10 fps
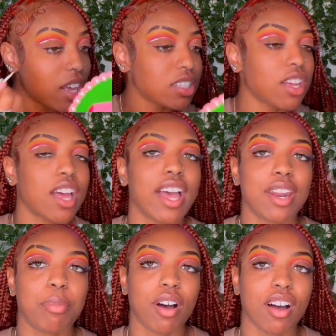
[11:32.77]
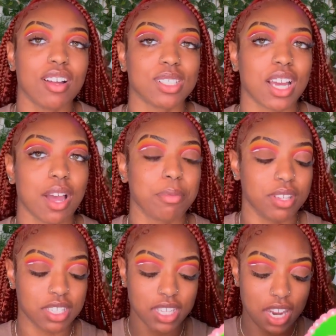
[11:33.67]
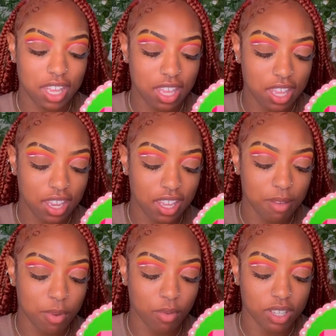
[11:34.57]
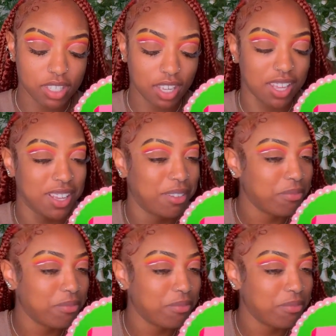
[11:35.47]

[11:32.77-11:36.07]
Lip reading: That's why I had to pause. Like I'll be steady hand. Give me 1 second.